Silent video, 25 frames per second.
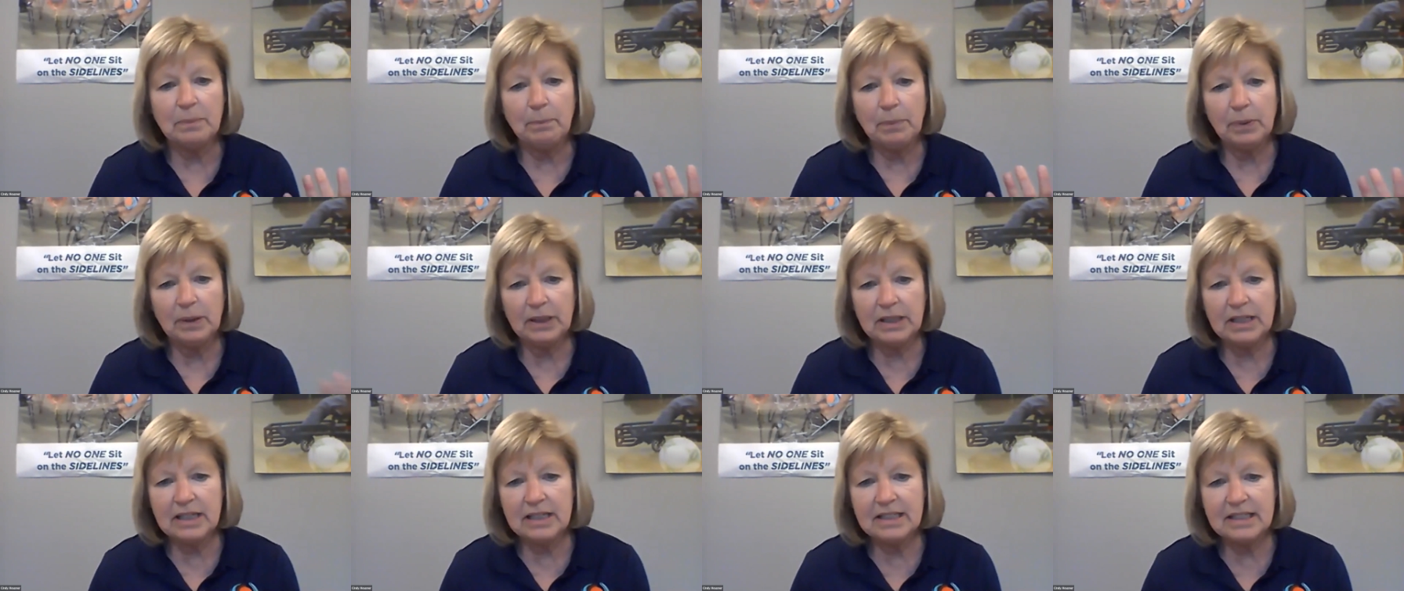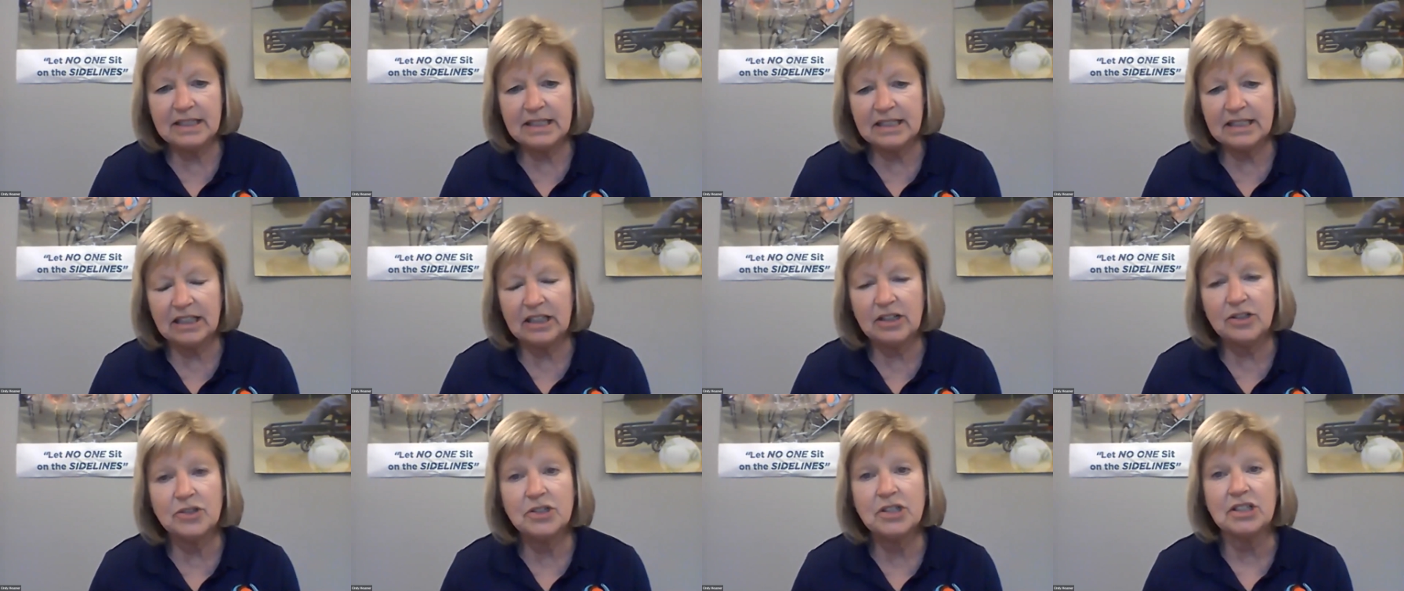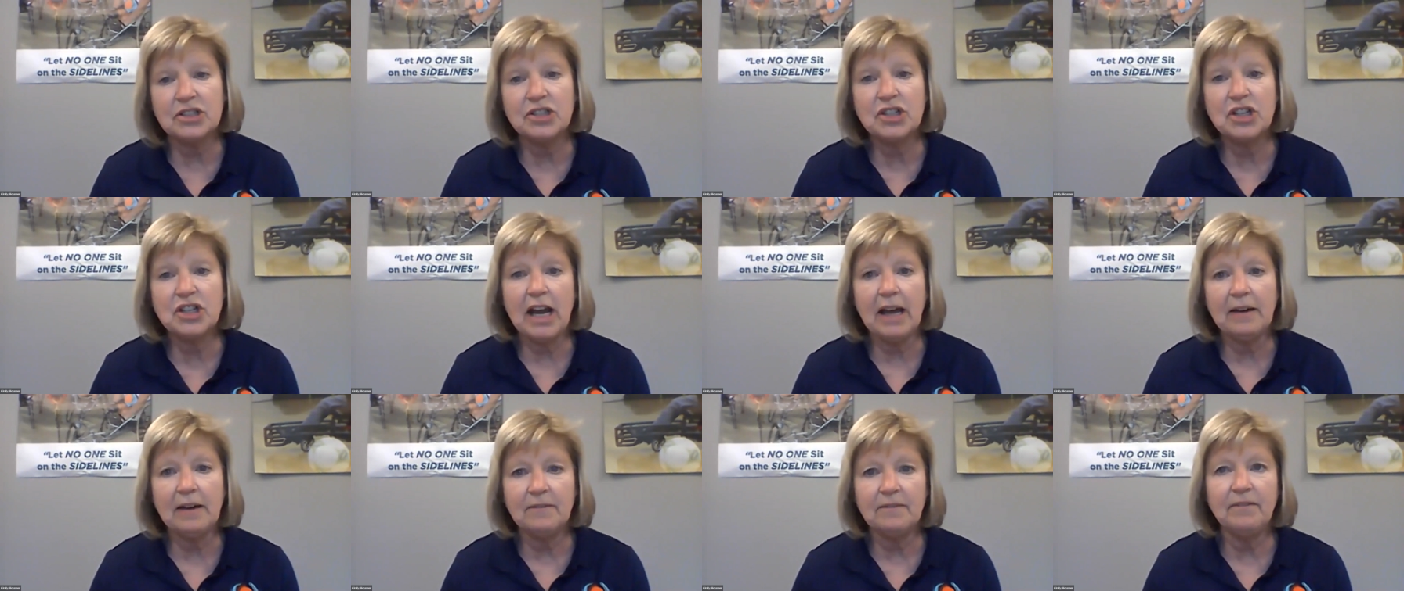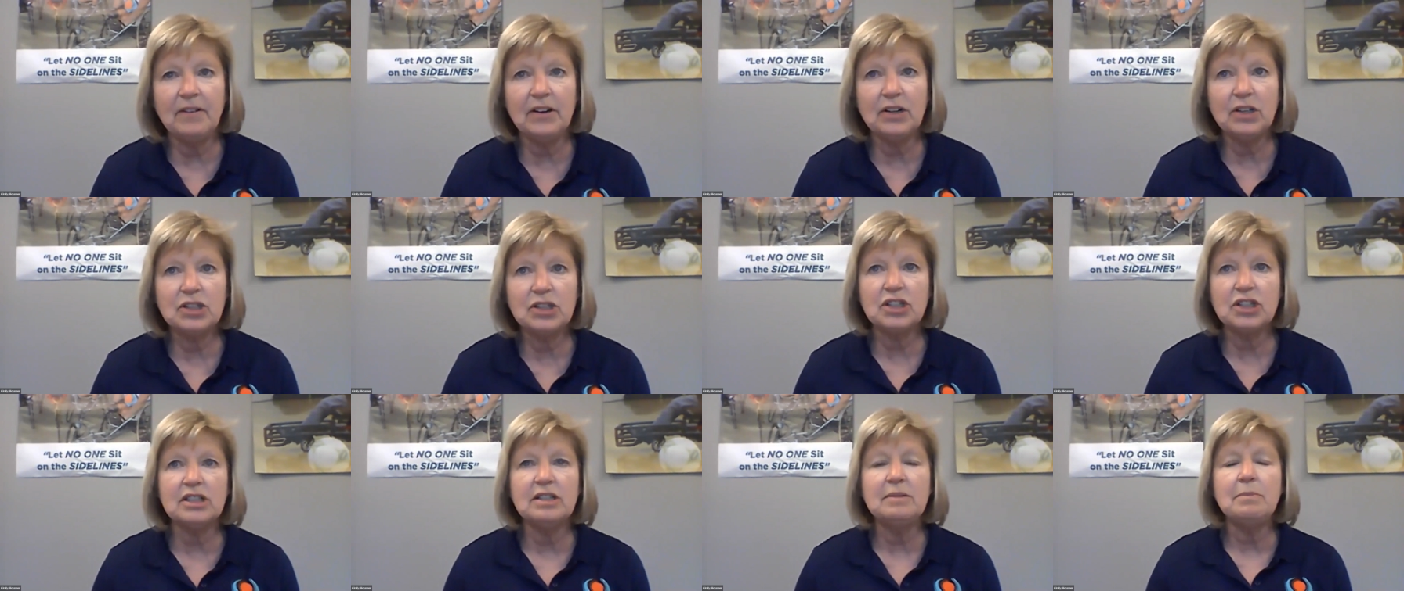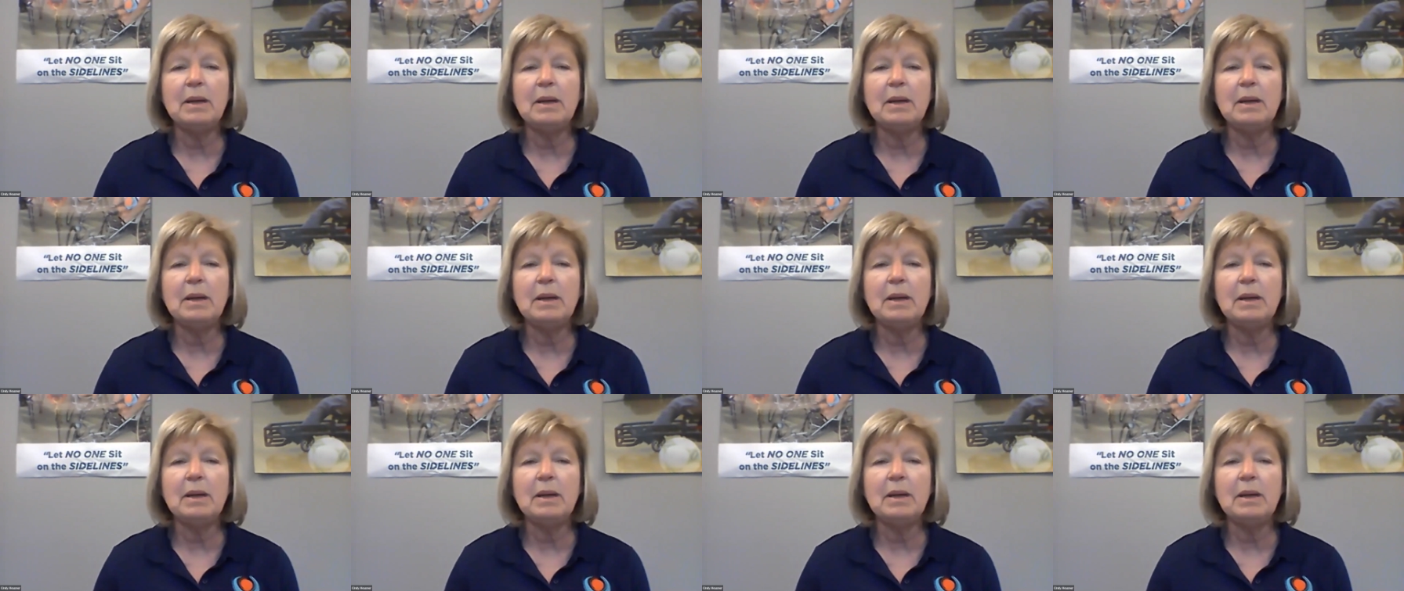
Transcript: please use the chat function.